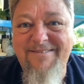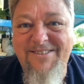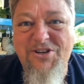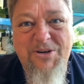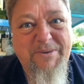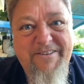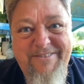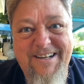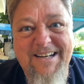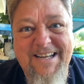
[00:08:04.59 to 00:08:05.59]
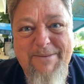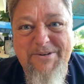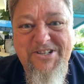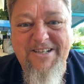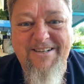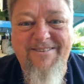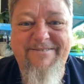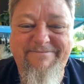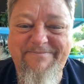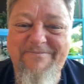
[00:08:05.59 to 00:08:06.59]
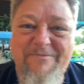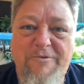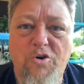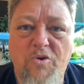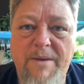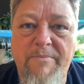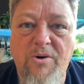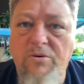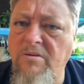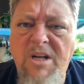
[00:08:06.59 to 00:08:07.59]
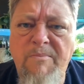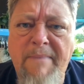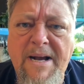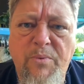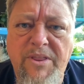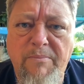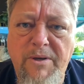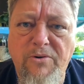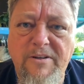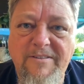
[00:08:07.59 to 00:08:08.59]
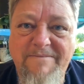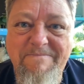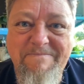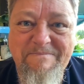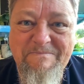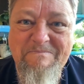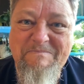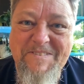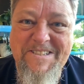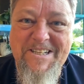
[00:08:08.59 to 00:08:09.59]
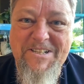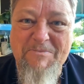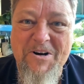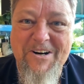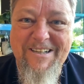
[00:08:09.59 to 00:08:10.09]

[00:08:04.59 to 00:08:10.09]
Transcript: It's got to be a vanilla cappuccino. Full cream milk. Don't muck with the milk. See you tomorrow.